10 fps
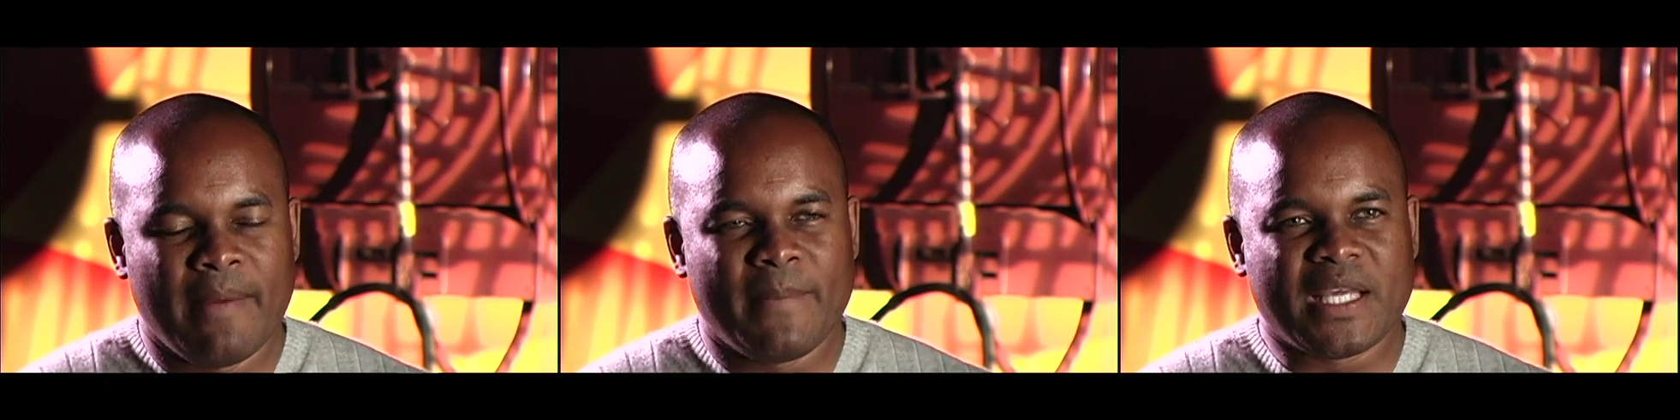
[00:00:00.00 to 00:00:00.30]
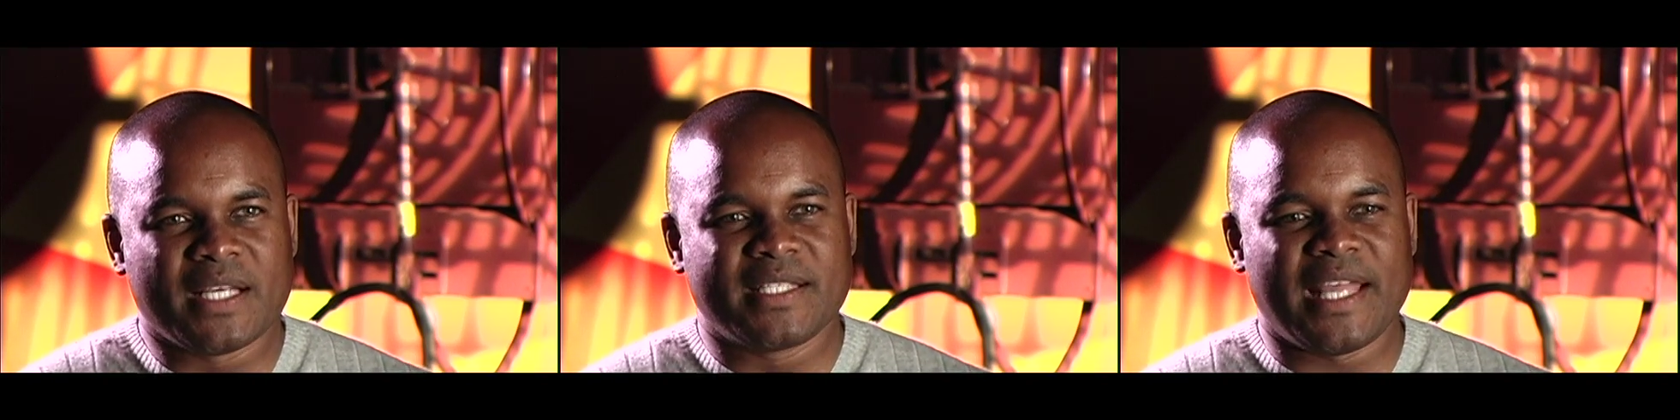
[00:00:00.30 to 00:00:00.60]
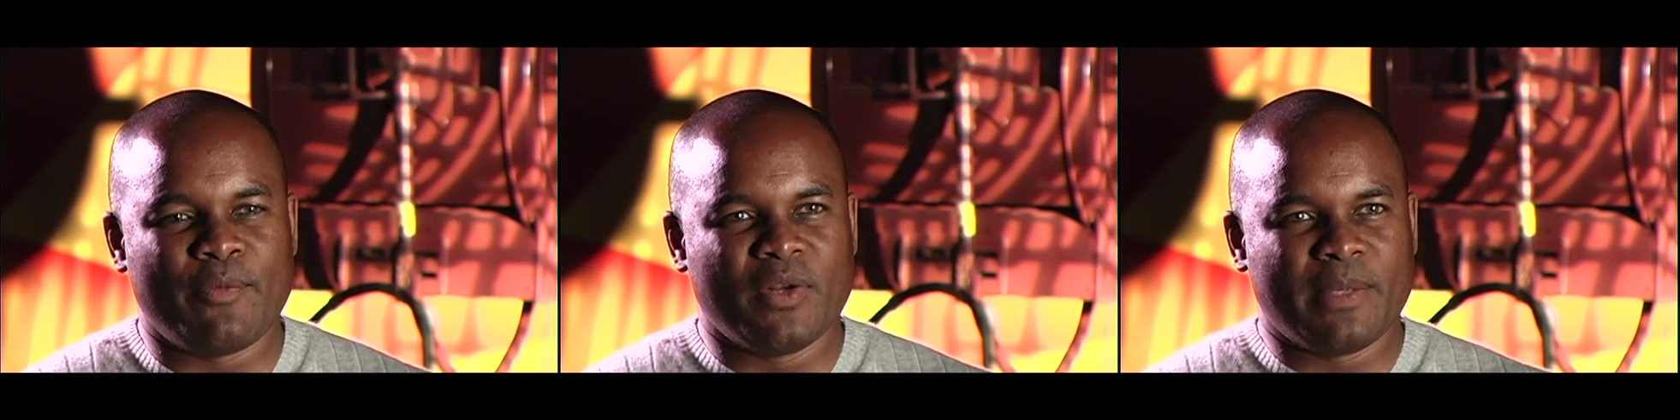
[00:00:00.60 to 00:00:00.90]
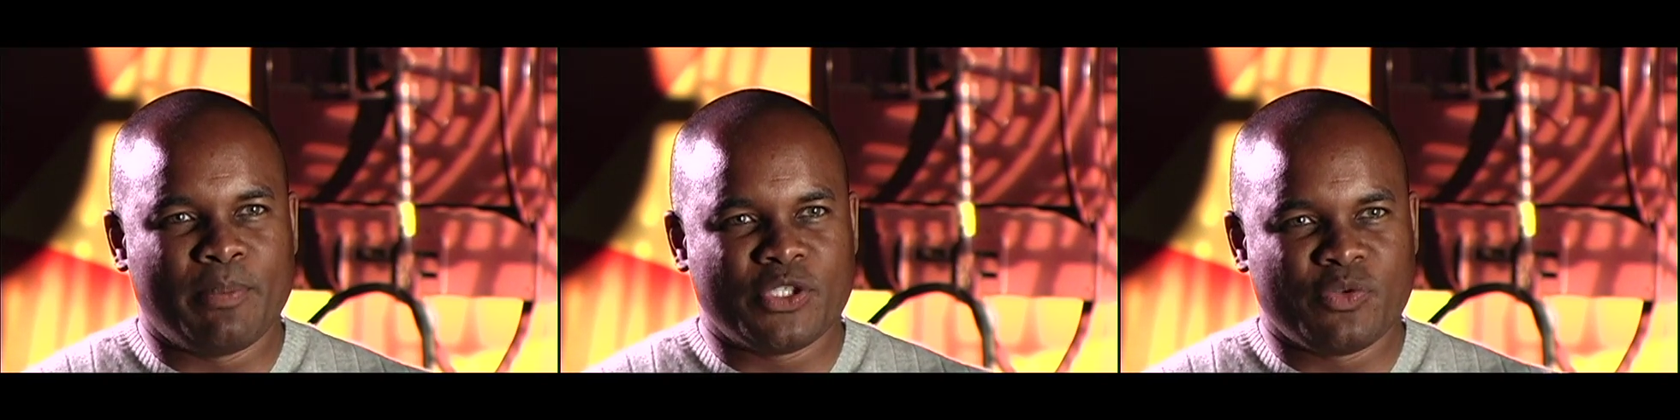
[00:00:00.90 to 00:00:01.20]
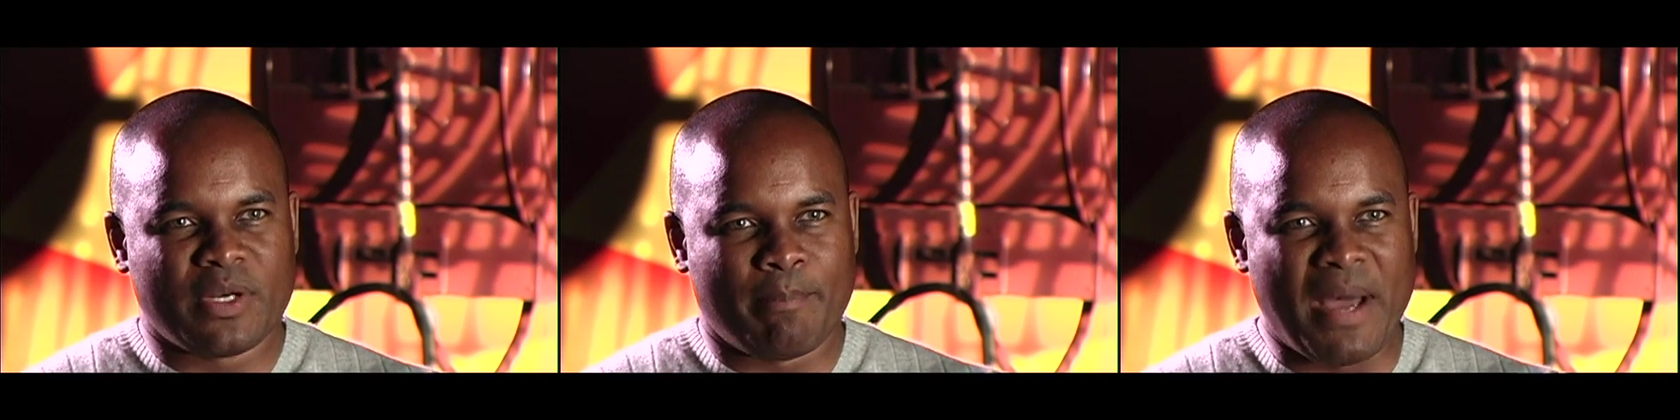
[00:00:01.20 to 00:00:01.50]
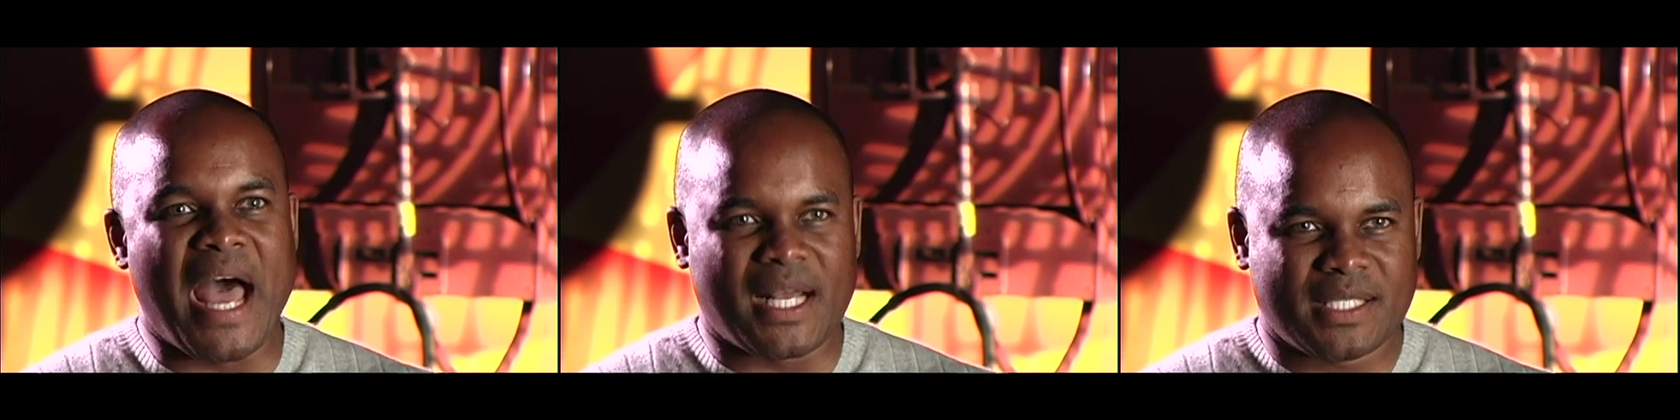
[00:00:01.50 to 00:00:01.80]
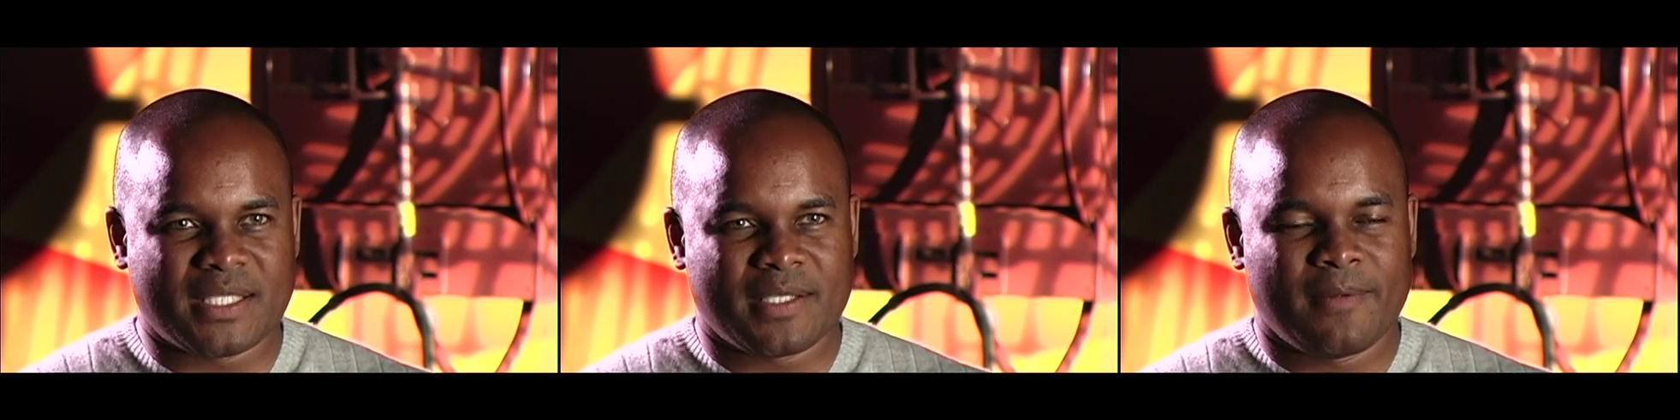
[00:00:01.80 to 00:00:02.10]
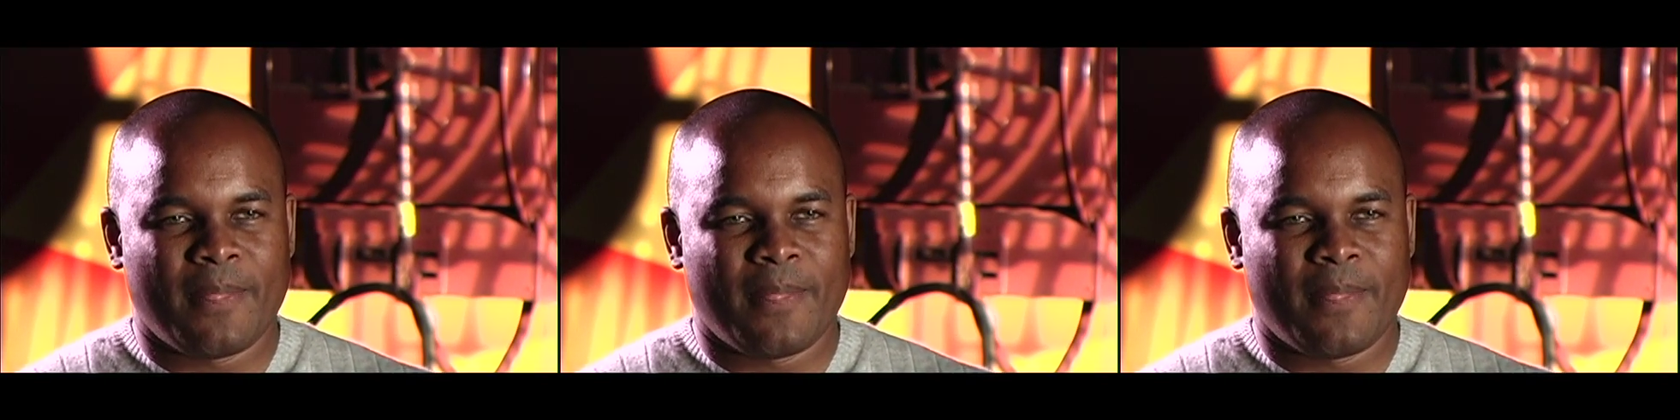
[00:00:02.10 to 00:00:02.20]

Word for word: because they really put you in a box